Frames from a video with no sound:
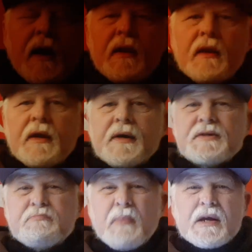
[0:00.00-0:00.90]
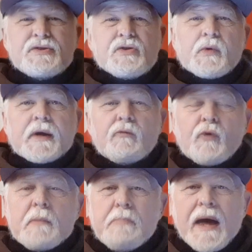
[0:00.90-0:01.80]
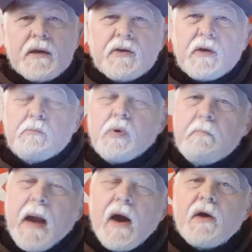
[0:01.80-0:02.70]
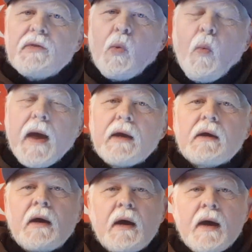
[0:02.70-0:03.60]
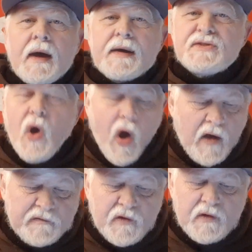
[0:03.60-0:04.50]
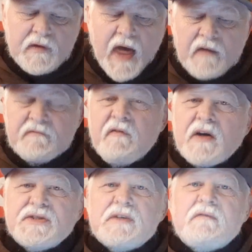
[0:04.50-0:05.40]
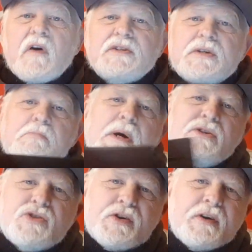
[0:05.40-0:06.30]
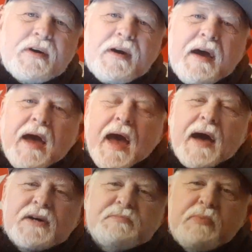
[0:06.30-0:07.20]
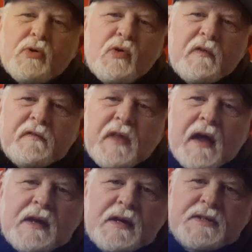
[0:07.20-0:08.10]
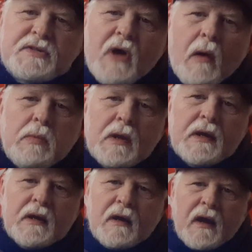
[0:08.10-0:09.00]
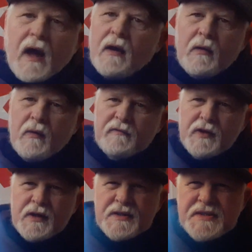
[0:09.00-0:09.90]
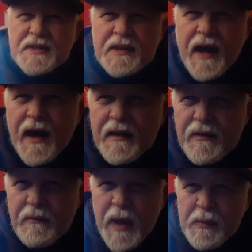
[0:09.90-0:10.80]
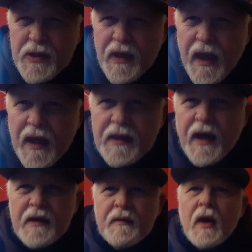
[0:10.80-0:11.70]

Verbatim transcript: And his ministry, Repent and Prepare the Way, has offered that fuzzy, fuzzy picture as proof that he's doubling. I don't know if you can see that. Maybe you can, yeah.